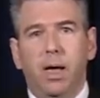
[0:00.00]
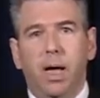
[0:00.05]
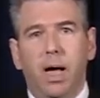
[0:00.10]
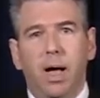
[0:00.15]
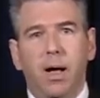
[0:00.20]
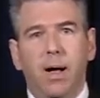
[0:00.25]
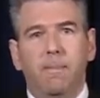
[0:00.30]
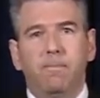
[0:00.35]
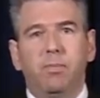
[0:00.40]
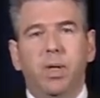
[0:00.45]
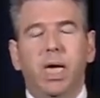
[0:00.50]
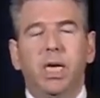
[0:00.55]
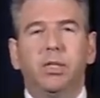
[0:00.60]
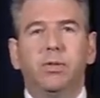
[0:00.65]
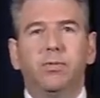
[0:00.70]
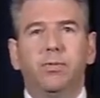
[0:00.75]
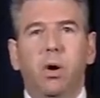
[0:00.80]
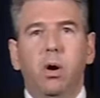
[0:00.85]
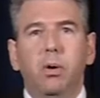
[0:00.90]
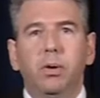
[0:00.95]
As
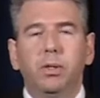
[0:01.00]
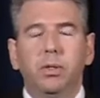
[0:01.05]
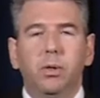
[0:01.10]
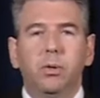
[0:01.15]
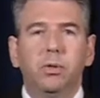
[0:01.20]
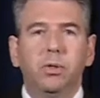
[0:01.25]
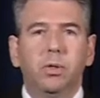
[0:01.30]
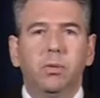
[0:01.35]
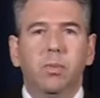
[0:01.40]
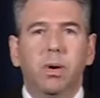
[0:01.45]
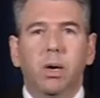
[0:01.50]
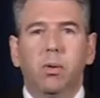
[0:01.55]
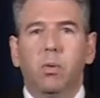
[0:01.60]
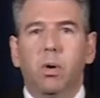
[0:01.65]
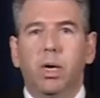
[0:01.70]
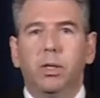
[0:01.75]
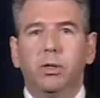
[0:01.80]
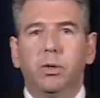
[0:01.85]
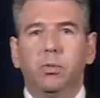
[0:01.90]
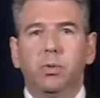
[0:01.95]
far as those who might
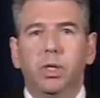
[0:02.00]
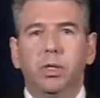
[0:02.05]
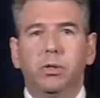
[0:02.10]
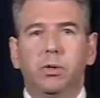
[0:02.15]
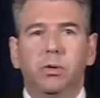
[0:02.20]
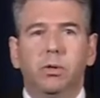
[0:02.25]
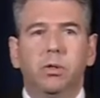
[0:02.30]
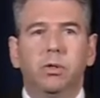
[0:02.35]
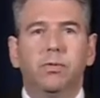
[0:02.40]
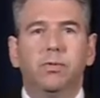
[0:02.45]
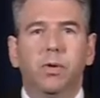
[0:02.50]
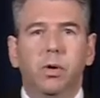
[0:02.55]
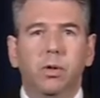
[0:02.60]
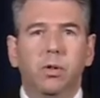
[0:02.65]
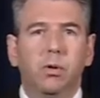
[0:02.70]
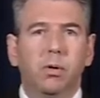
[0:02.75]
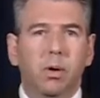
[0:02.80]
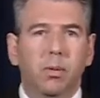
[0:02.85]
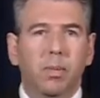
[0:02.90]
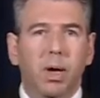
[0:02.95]
want to research
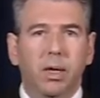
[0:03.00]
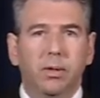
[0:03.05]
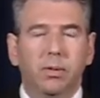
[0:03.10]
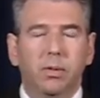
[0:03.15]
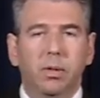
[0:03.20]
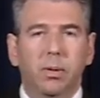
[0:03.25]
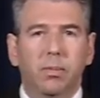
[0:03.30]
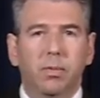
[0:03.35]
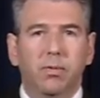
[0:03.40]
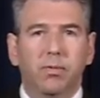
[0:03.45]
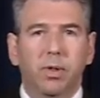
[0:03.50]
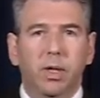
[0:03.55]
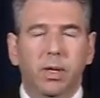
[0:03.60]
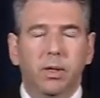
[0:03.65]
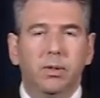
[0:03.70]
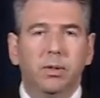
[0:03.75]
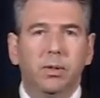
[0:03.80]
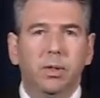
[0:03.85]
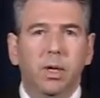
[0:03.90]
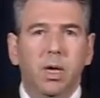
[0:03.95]
further about some of
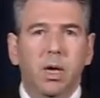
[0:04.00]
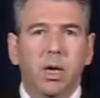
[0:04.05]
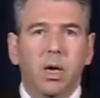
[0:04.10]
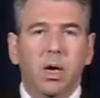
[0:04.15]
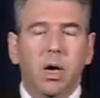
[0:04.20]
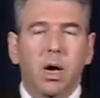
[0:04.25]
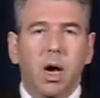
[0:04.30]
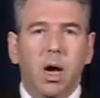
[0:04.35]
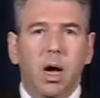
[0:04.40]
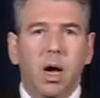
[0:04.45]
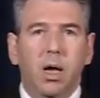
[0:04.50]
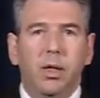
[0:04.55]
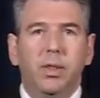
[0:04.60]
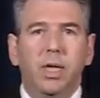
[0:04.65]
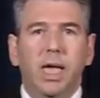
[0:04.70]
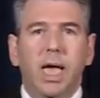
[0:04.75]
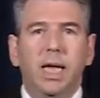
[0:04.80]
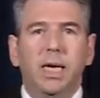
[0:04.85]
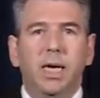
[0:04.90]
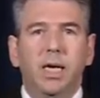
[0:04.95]
this,
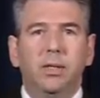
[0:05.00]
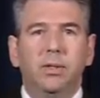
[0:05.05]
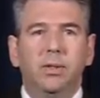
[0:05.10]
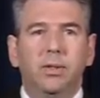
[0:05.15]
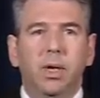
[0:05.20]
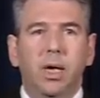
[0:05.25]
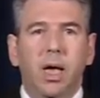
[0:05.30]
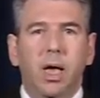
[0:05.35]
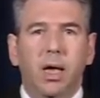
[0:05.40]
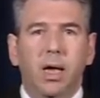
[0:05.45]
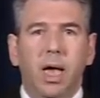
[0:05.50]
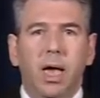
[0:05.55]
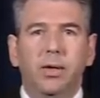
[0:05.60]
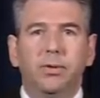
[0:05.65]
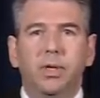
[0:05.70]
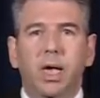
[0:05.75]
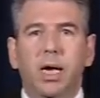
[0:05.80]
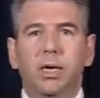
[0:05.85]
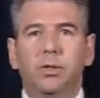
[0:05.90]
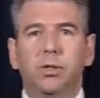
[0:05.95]
the NSA
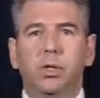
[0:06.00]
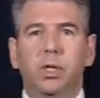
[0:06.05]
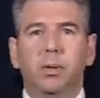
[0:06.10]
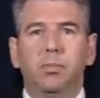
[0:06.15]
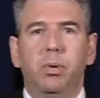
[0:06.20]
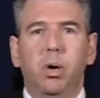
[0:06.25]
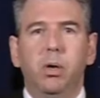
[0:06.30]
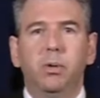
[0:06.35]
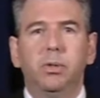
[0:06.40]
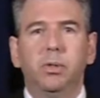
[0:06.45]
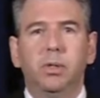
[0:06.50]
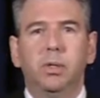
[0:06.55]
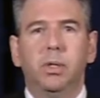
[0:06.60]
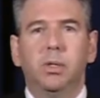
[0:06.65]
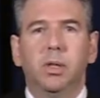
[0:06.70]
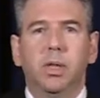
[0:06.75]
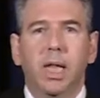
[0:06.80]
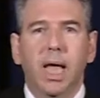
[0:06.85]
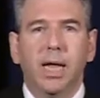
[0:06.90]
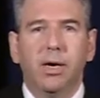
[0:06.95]
has actually
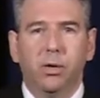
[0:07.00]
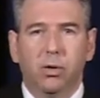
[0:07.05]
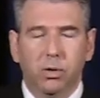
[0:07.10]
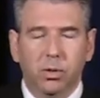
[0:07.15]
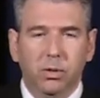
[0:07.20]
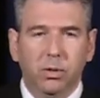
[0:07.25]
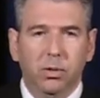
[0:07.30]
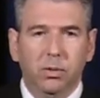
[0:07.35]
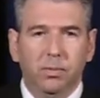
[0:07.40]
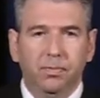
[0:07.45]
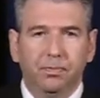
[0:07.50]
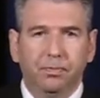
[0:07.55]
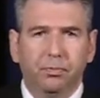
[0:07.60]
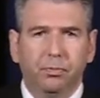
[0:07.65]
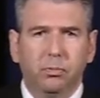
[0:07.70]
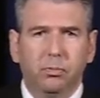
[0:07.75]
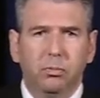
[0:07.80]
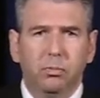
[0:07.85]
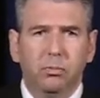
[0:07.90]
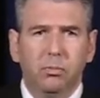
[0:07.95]
posted letters
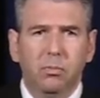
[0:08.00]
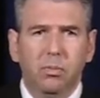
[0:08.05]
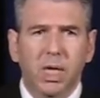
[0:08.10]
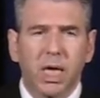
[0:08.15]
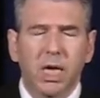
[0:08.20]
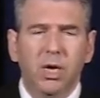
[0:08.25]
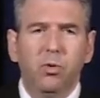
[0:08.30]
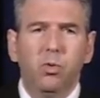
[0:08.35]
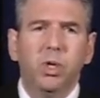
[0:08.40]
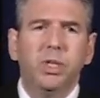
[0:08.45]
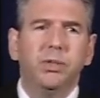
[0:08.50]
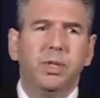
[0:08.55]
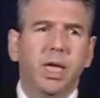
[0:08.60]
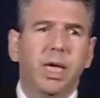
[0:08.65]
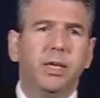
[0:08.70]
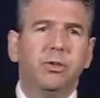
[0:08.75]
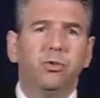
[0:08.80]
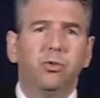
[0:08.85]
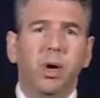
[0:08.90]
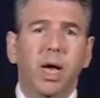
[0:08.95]
in which
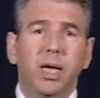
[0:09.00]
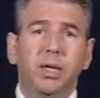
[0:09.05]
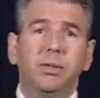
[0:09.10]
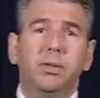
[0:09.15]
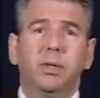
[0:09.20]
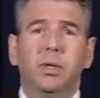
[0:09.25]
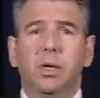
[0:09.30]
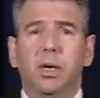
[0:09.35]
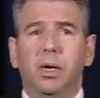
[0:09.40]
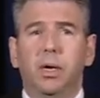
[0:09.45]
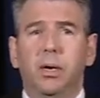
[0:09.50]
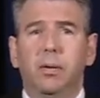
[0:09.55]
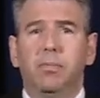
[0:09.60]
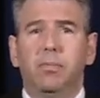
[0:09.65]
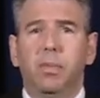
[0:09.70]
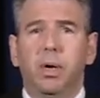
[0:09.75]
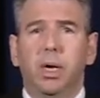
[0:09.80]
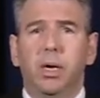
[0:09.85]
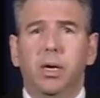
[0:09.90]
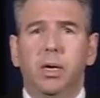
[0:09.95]
they addressed
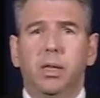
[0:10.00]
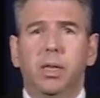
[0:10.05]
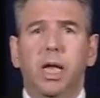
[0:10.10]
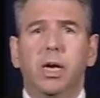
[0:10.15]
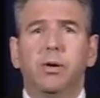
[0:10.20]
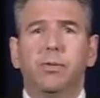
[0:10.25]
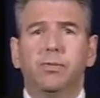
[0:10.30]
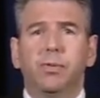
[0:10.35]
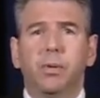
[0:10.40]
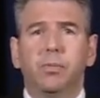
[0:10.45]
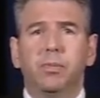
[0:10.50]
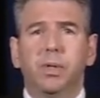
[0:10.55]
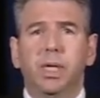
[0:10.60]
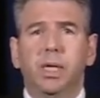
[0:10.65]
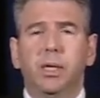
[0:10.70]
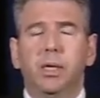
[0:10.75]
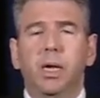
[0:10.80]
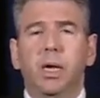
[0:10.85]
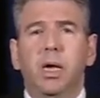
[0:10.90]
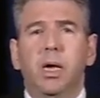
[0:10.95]
a letter from
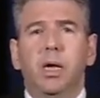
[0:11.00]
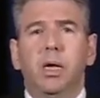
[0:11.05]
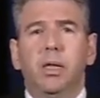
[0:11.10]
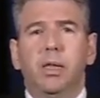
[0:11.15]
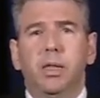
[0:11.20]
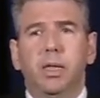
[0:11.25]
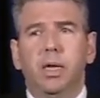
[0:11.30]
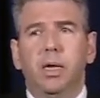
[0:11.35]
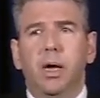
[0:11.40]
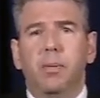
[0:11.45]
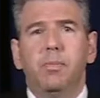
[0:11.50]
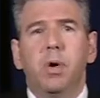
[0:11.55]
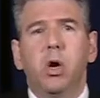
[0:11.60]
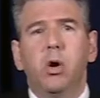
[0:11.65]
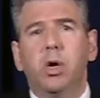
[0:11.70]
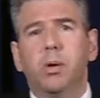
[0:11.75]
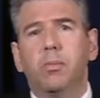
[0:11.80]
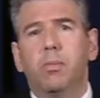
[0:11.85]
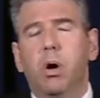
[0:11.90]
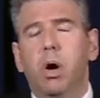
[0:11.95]
the
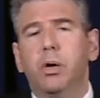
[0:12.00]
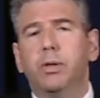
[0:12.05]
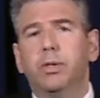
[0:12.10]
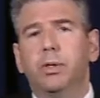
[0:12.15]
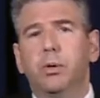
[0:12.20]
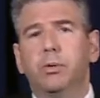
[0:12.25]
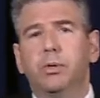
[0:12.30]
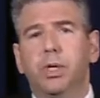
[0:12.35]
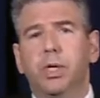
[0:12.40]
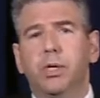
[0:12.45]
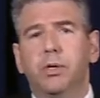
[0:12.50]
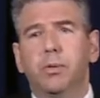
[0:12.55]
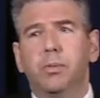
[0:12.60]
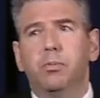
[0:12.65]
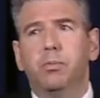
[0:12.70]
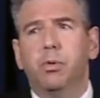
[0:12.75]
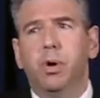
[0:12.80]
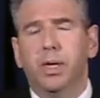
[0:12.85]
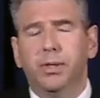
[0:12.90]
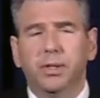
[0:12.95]
American Bar
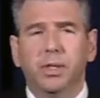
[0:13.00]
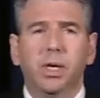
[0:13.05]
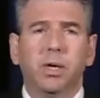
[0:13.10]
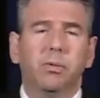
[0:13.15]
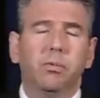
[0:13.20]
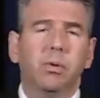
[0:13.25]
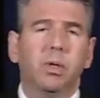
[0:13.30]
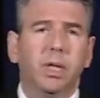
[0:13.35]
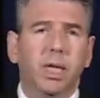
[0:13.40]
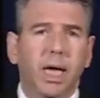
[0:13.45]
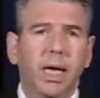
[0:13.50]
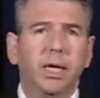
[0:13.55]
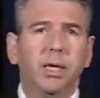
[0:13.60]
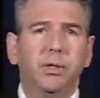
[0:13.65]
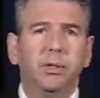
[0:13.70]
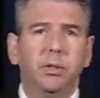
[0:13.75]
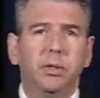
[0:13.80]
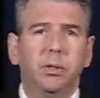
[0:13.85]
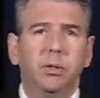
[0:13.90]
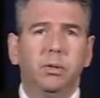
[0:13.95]
Association president
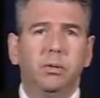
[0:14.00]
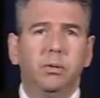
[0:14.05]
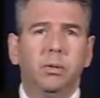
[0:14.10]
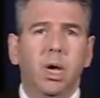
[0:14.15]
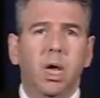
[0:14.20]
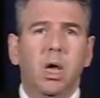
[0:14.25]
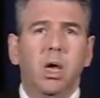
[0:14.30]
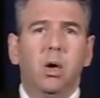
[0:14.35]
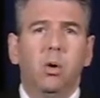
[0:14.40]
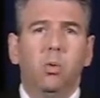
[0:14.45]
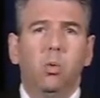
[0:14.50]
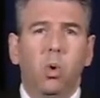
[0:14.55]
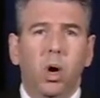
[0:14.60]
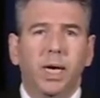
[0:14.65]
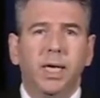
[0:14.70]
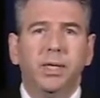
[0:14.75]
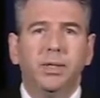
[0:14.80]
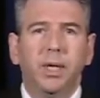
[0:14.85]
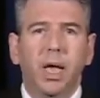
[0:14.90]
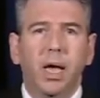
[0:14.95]
related to
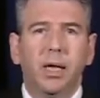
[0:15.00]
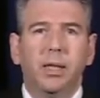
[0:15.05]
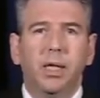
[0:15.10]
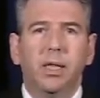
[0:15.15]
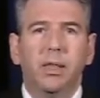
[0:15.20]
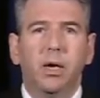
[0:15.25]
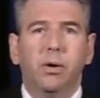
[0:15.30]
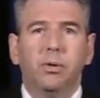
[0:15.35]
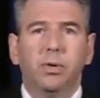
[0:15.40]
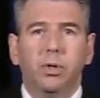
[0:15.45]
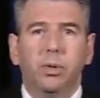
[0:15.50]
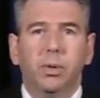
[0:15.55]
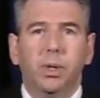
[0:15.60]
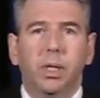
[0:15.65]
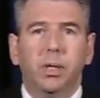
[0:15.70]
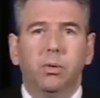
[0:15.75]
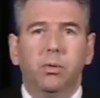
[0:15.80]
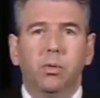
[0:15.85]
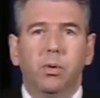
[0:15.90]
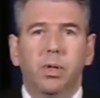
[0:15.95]
what exactly they're
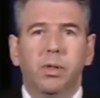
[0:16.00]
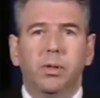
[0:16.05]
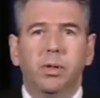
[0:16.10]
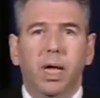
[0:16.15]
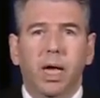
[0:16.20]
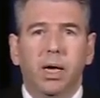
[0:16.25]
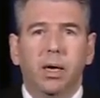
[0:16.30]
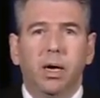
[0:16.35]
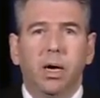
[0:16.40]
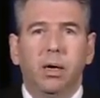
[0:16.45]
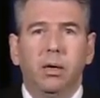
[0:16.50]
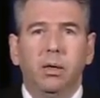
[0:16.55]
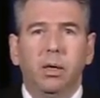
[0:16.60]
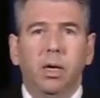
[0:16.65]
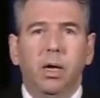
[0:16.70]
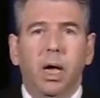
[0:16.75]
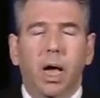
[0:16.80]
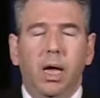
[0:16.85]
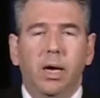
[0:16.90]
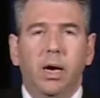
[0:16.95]
doing with data,
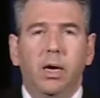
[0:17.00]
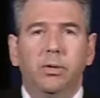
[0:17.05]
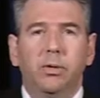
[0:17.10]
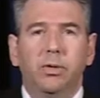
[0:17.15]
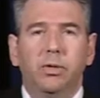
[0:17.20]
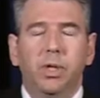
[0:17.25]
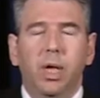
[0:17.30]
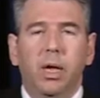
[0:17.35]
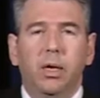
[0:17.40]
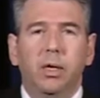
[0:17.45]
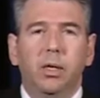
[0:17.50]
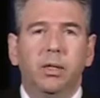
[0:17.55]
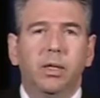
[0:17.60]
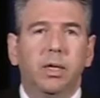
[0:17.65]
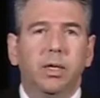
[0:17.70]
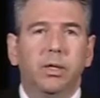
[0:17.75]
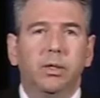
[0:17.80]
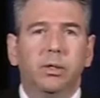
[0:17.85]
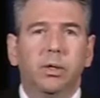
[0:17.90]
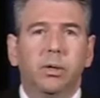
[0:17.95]
and understanding
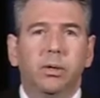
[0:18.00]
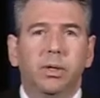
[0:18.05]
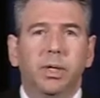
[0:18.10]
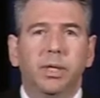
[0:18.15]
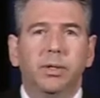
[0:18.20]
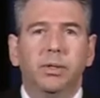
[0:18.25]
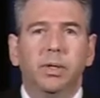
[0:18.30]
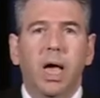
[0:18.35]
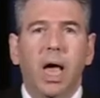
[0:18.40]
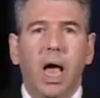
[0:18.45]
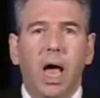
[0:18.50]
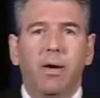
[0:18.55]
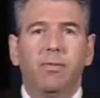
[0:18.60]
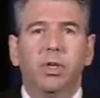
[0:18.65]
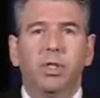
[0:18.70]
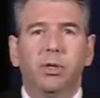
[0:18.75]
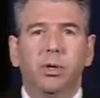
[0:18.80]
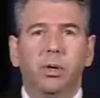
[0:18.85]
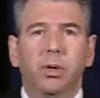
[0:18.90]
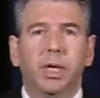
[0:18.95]
that attorneys have
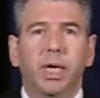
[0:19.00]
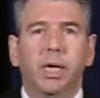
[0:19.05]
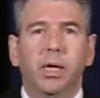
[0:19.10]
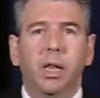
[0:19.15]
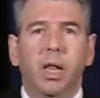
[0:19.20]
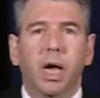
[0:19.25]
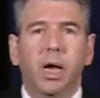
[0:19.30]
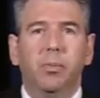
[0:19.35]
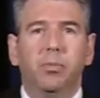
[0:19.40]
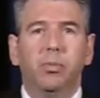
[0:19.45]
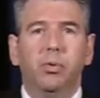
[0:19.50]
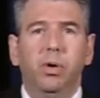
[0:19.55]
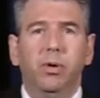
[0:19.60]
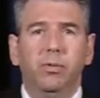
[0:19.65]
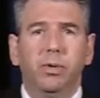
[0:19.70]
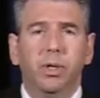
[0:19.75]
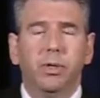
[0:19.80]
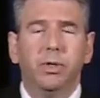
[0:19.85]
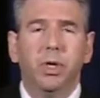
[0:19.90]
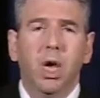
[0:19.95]
attorney-client
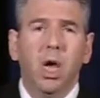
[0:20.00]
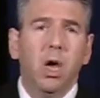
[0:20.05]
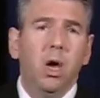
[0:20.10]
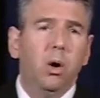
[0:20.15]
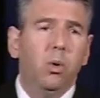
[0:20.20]
privilege.